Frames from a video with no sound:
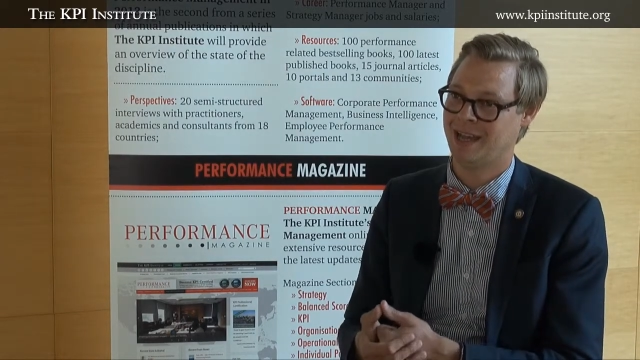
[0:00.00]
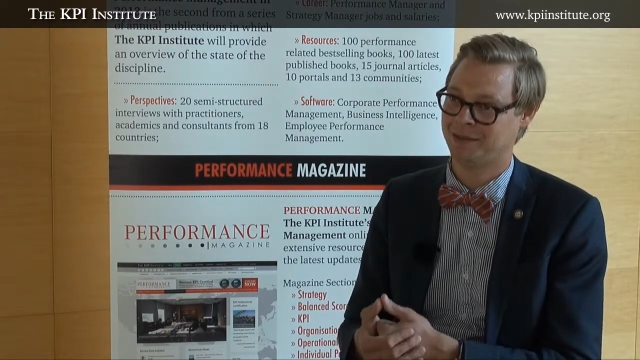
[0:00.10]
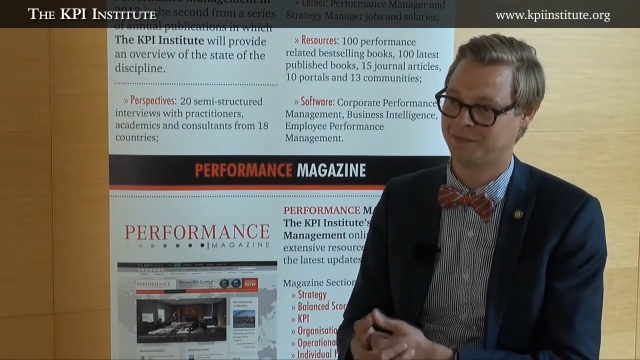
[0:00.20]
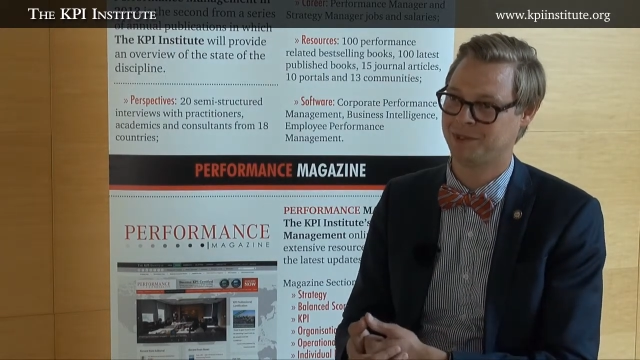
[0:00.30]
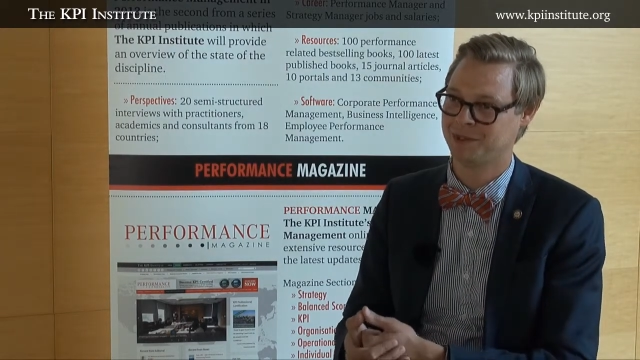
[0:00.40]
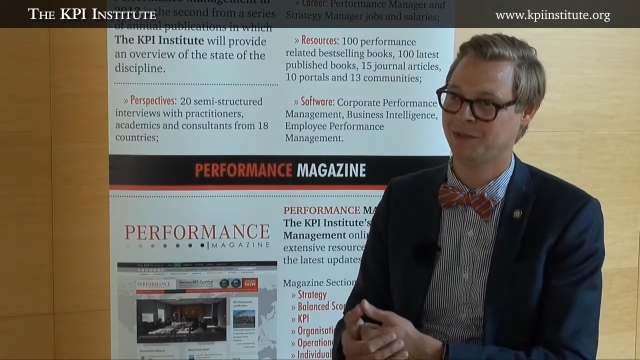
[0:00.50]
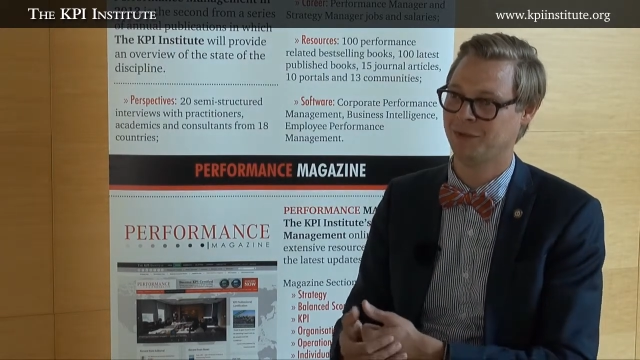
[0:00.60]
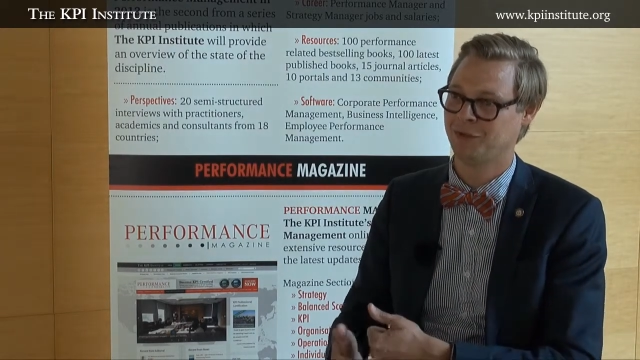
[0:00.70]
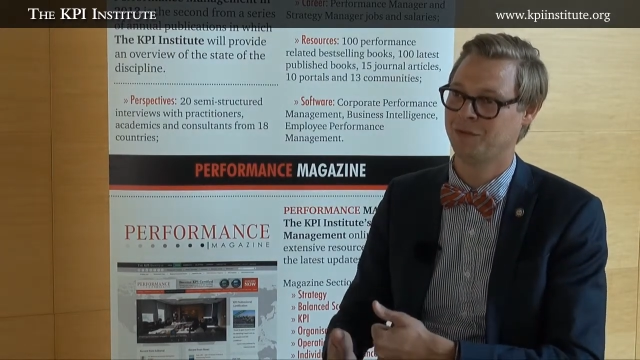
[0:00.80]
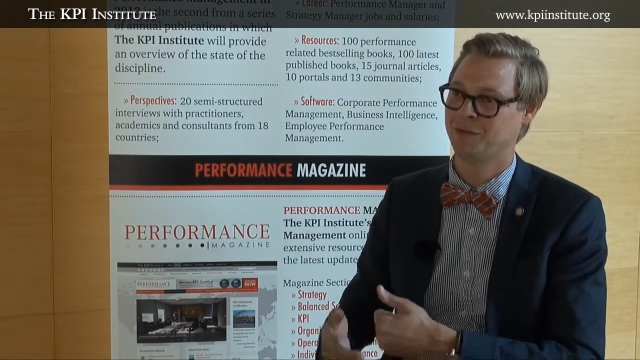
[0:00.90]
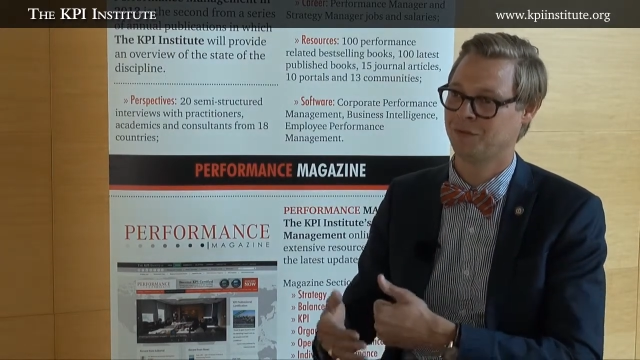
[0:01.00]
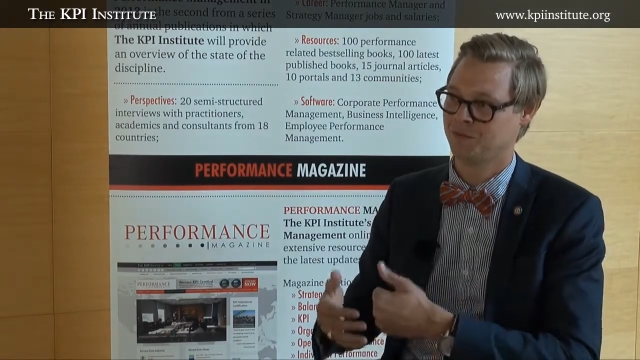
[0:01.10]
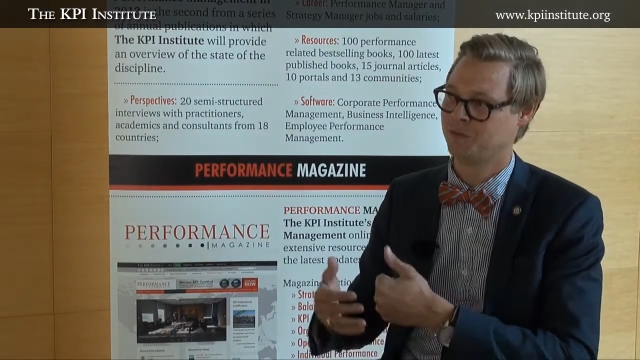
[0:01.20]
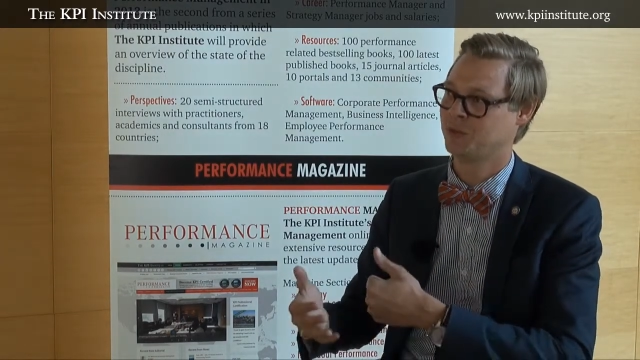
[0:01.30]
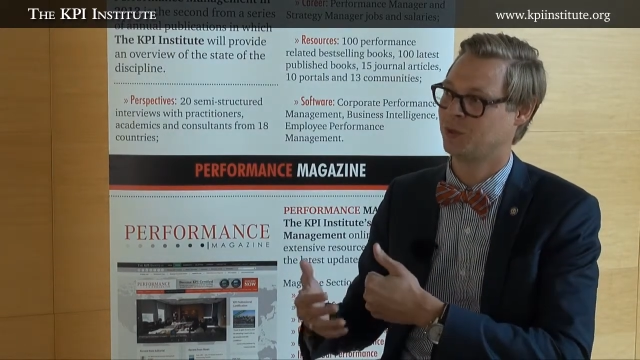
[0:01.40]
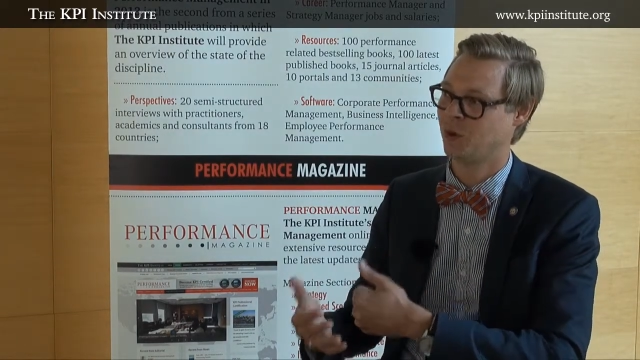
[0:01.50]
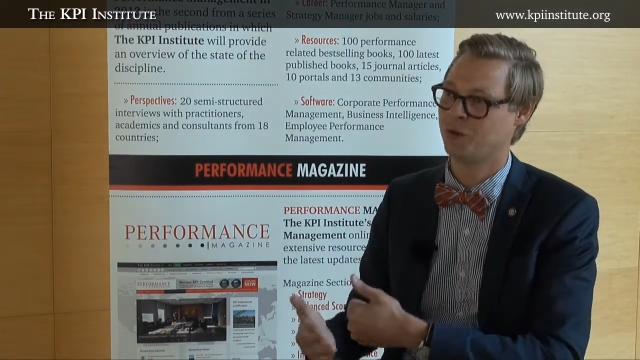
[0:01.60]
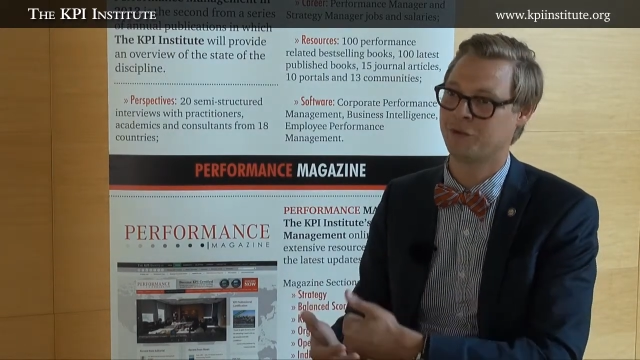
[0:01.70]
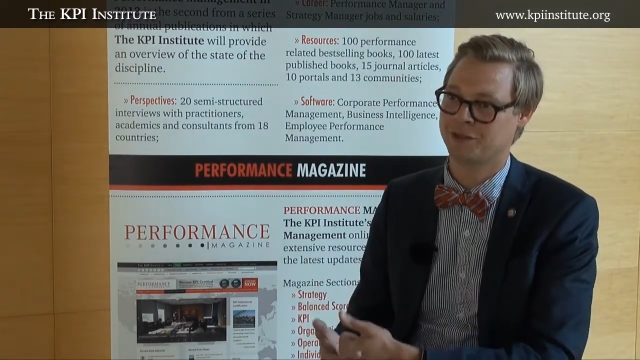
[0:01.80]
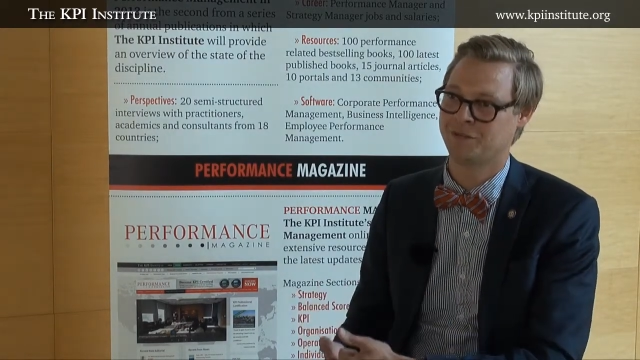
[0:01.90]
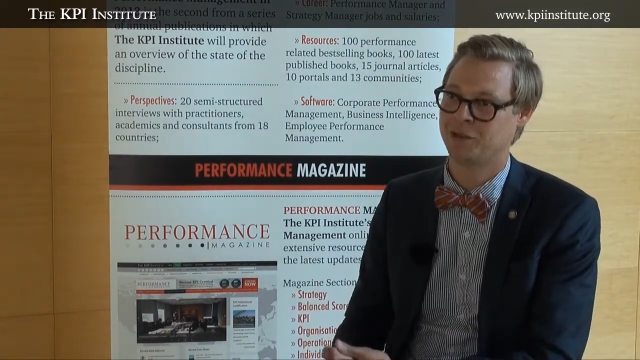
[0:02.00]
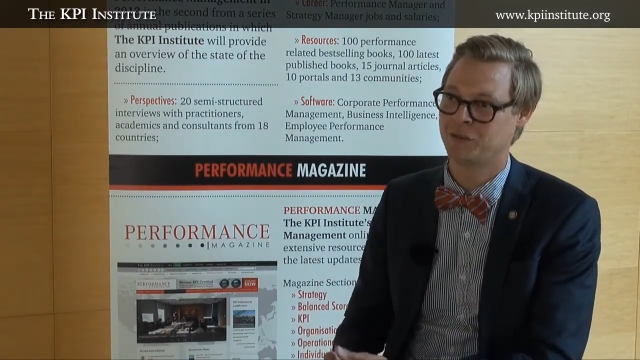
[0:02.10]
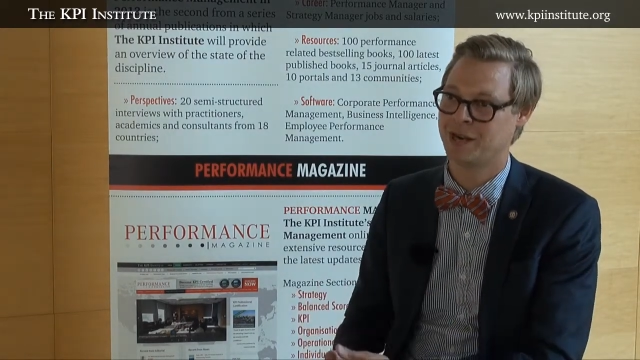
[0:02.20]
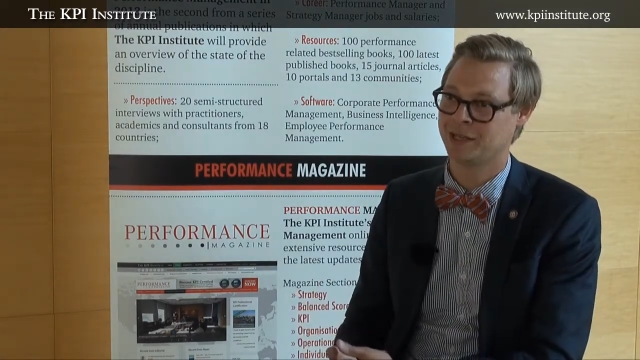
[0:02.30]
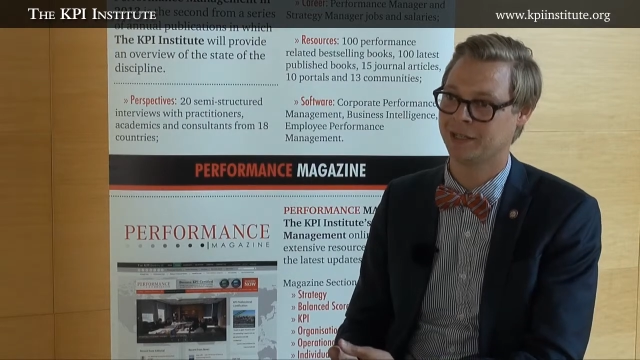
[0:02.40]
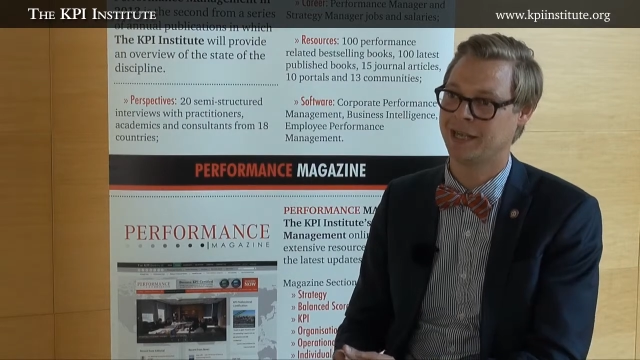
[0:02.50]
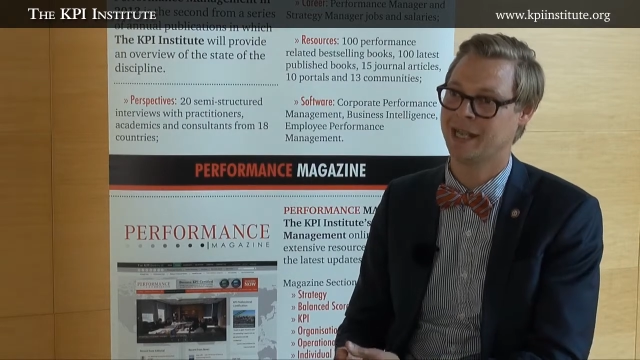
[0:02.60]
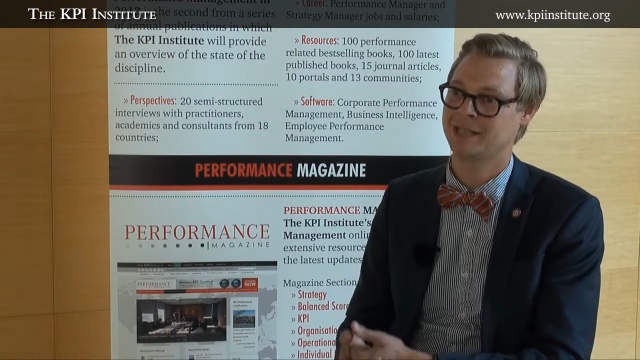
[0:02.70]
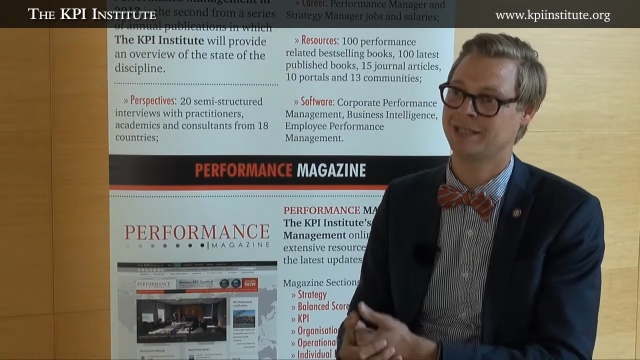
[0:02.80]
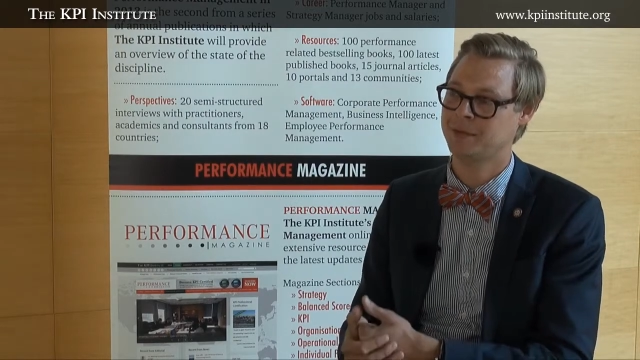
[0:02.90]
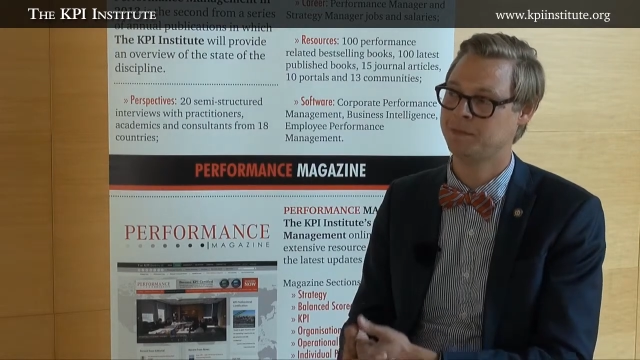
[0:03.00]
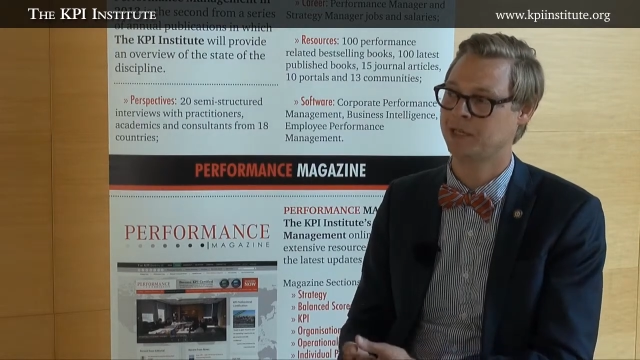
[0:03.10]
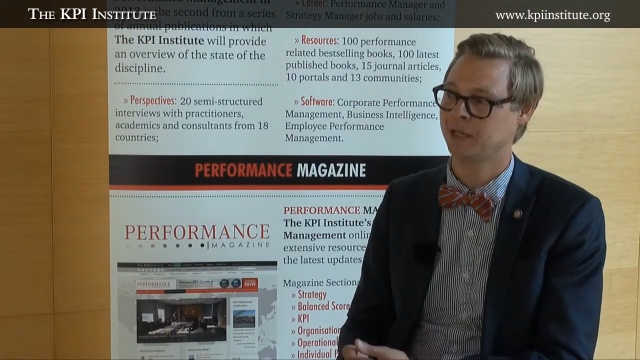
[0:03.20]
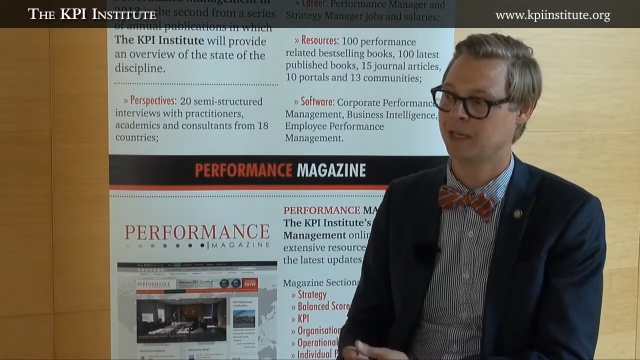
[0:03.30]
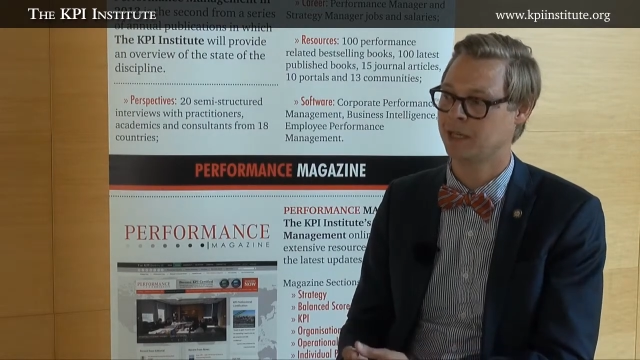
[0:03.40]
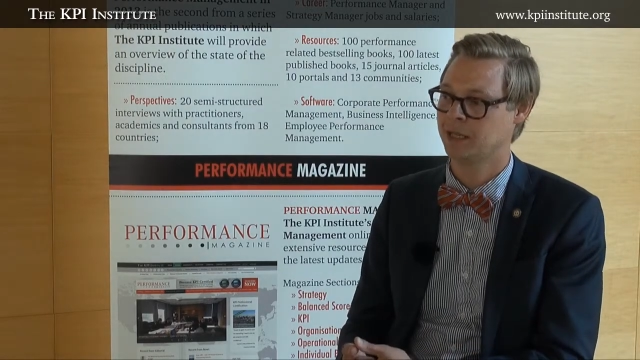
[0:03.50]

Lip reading: at, you know, going for something radical and accepting